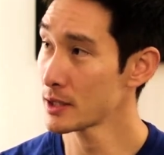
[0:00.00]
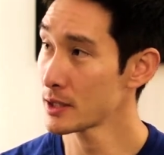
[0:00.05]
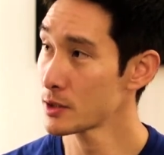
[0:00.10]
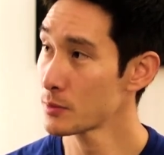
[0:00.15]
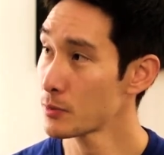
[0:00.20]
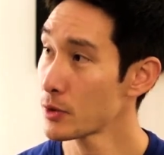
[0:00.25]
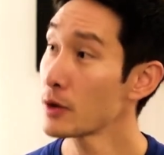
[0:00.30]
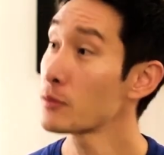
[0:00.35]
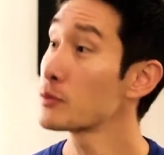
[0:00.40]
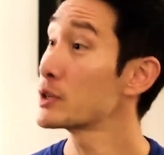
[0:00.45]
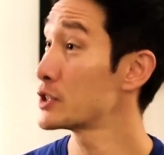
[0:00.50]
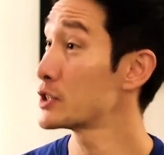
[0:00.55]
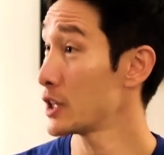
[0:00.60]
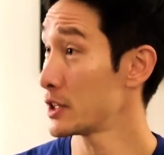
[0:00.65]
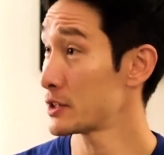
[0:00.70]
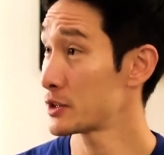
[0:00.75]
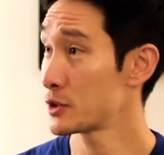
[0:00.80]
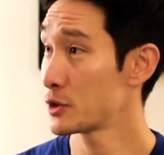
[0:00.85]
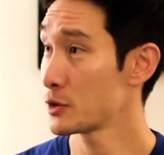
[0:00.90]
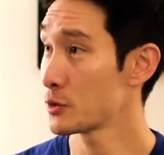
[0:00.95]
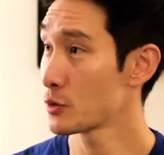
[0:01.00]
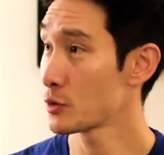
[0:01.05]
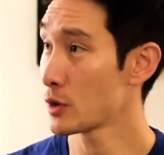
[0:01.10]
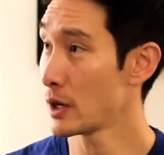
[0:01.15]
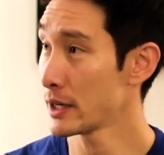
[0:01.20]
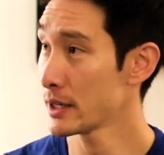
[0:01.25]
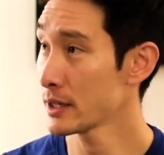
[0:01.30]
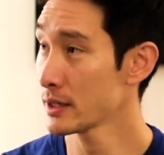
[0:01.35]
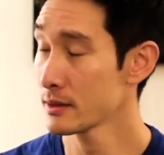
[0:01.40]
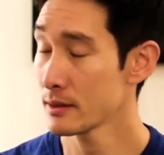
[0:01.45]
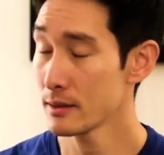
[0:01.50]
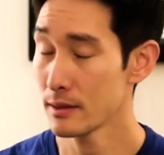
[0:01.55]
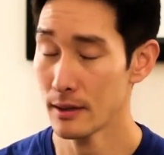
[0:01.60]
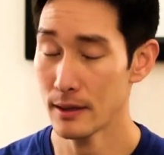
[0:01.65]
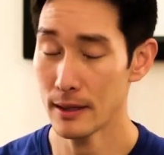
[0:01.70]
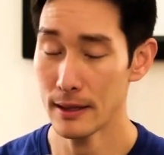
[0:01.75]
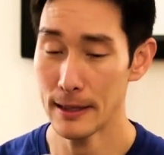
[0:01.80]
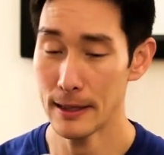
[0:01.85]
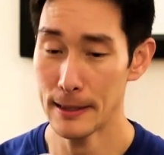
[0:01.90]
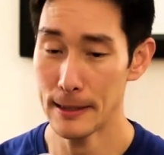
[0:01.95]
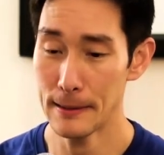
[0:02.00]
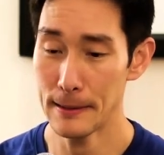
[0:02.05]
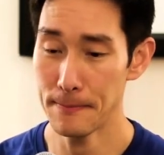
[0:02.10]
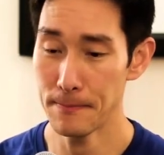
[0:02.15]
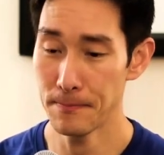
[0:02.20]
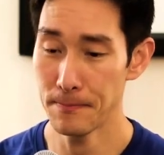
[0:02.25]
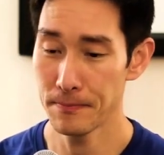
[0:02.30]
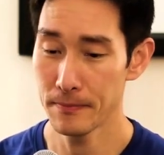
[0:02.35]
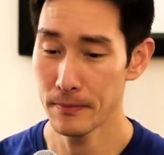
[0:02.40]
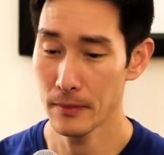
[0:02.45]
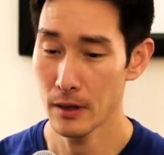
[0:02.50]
a brand. We just do running. And